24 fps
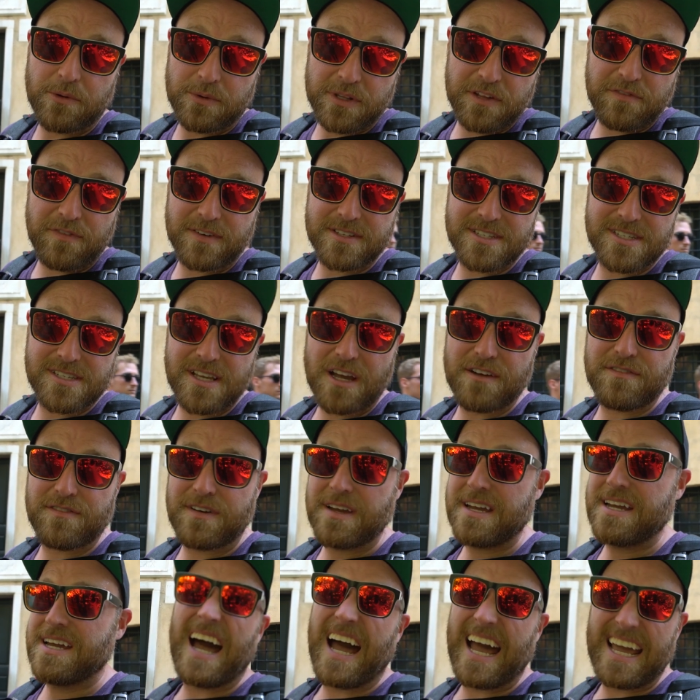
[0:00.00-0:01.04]
of really fun stuff.
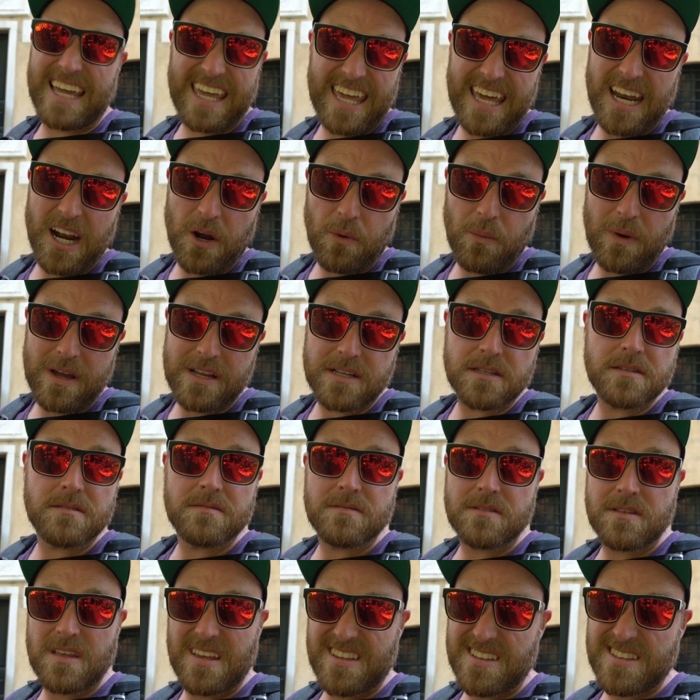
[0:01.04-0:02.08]
I cannot wait.
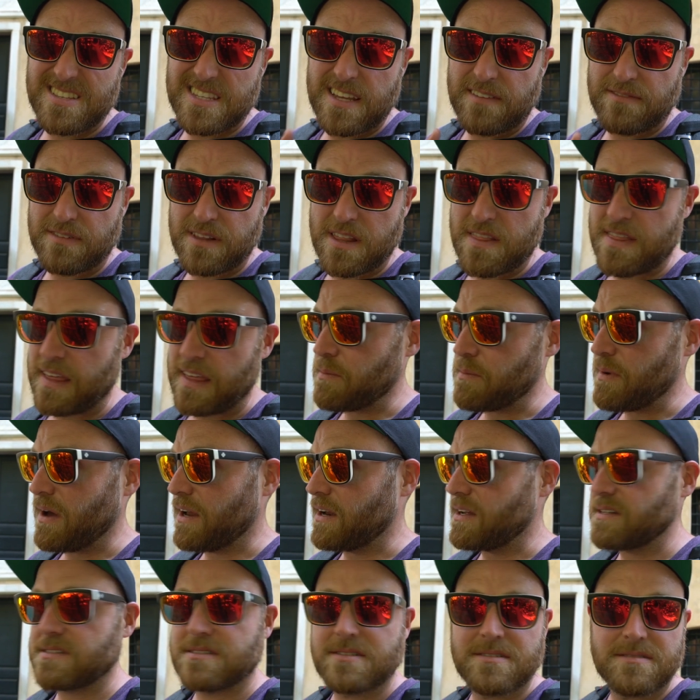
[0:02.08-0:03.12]
Definitely
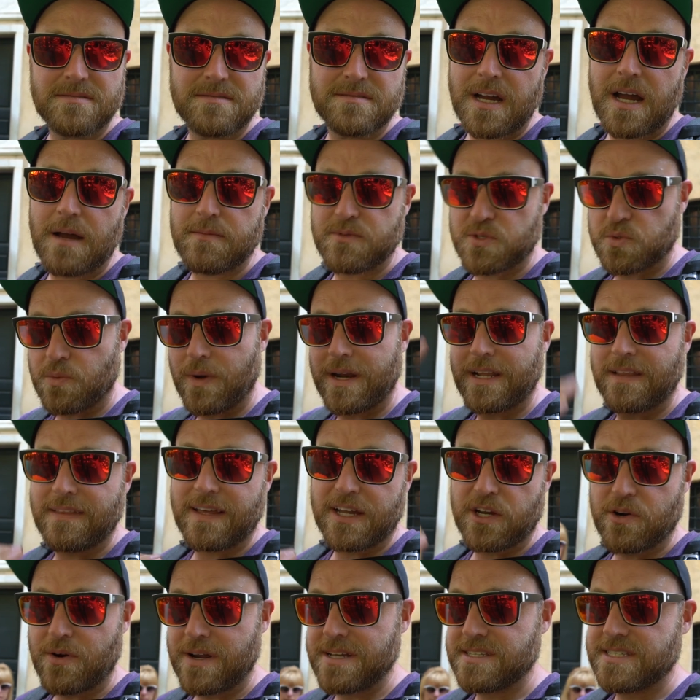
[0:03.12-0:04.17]
about it. I'm sweating
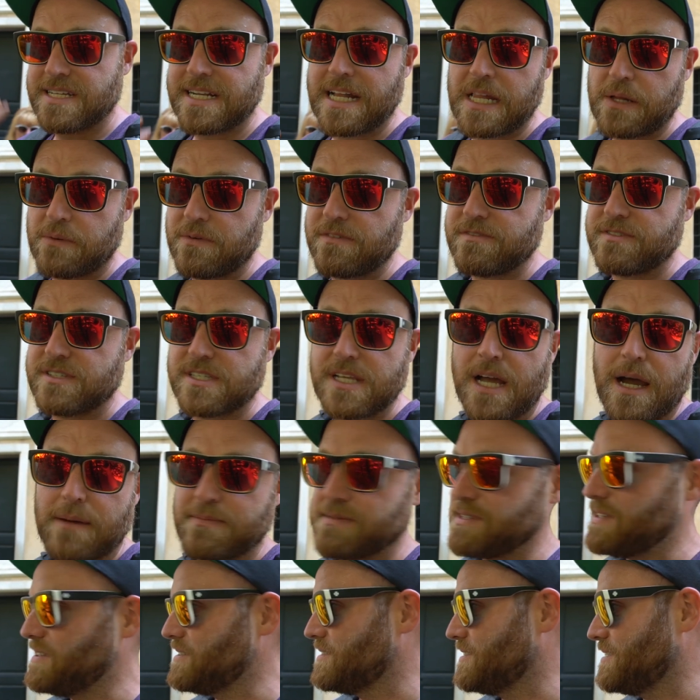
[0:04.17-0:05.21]
like crazy now that we've
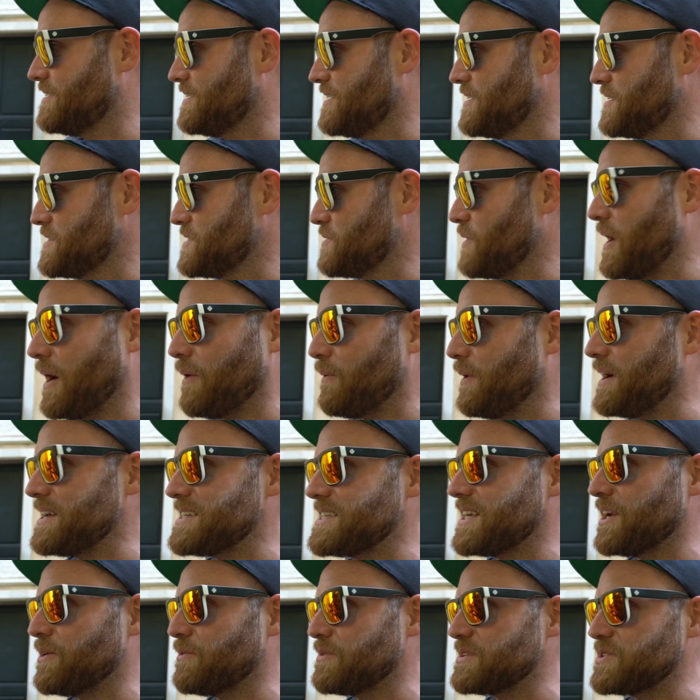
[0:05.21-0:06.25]
stopped. How why
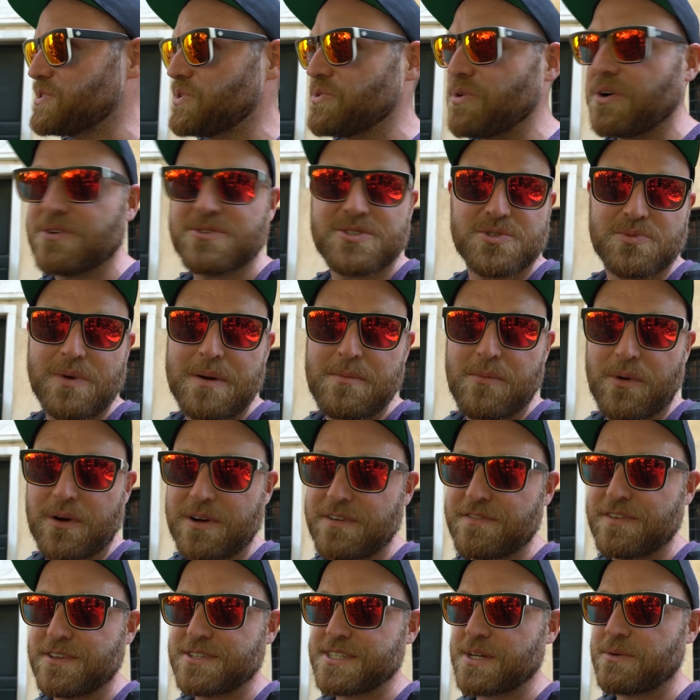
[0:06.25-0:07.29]
is that always? You always sweat more.
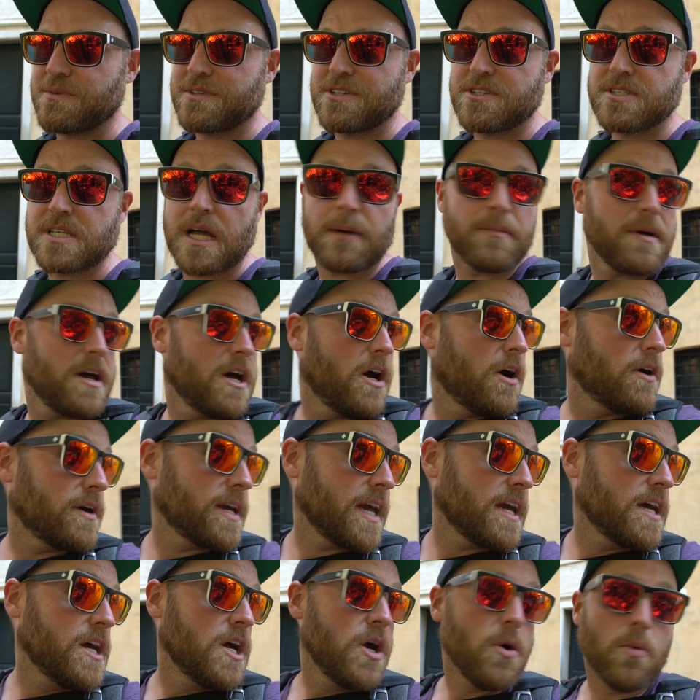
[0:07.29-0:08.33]
It feels like when you stop.
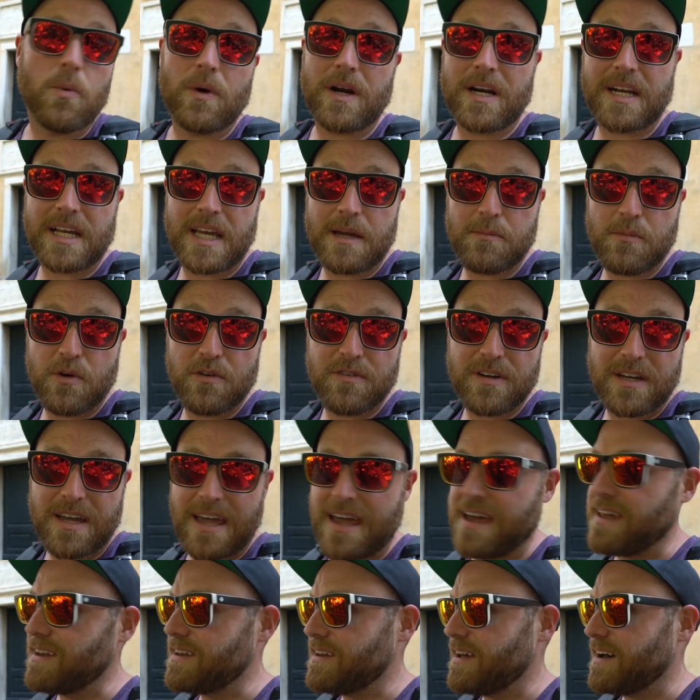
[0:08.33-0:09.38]
Okay, we're gonna get moving
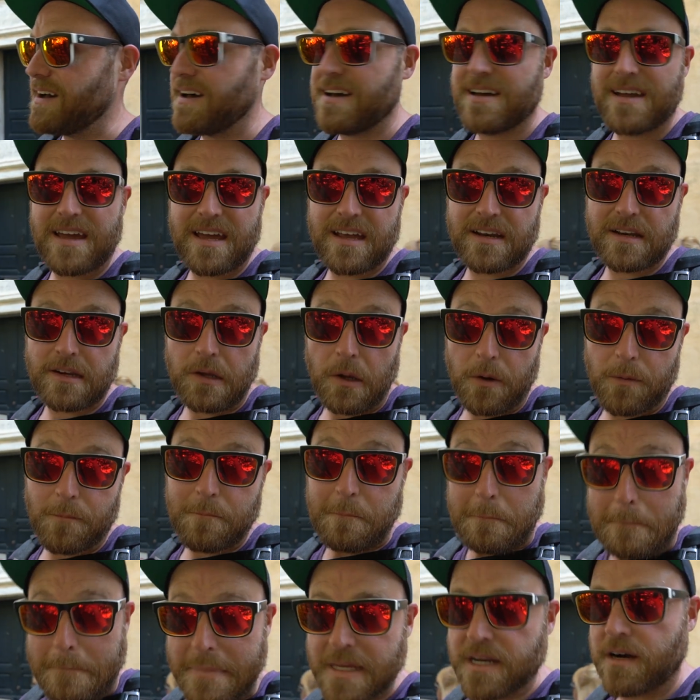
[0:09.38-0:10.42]
and uh, and go
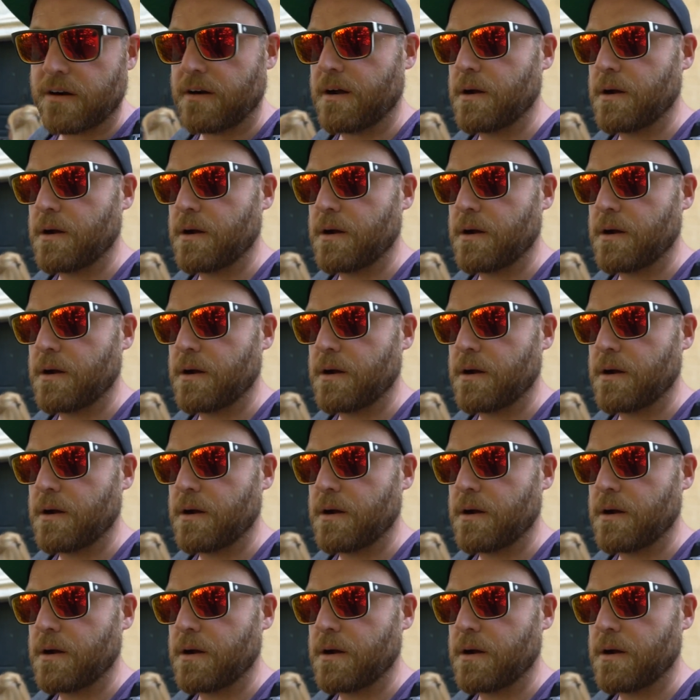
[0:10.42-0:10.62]
meet our